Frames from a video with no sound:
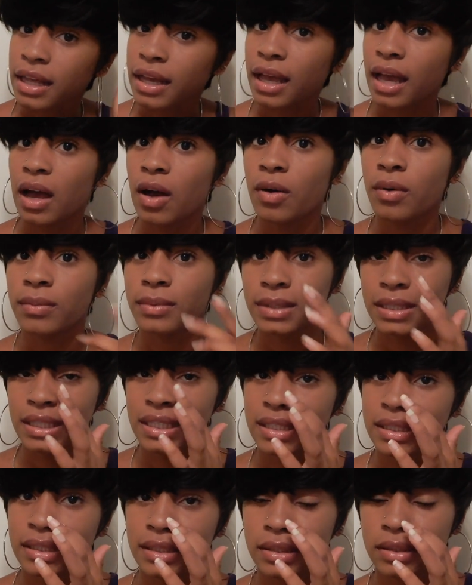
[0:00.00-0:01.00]
like how it
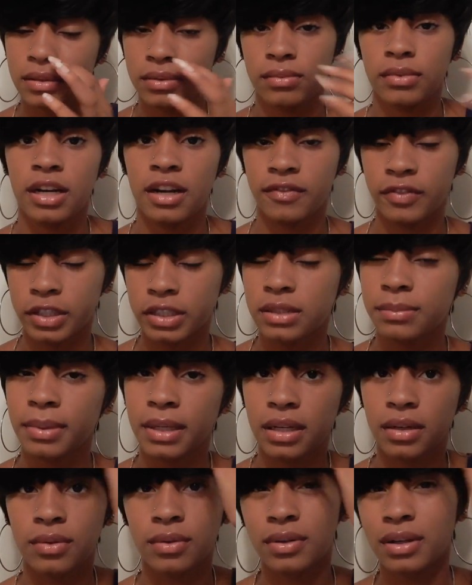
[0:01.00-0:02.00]
was when I first
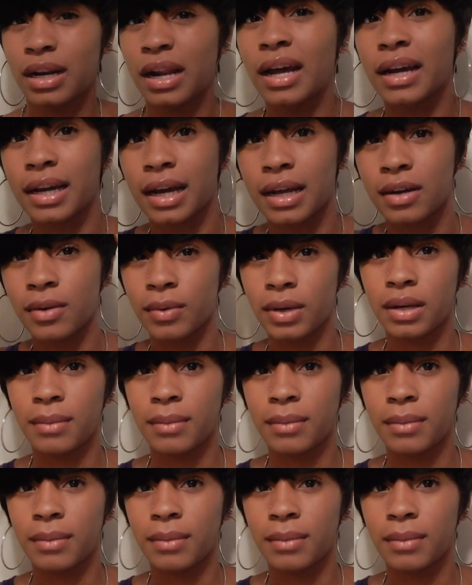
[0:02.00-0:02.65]
put it on, I kind of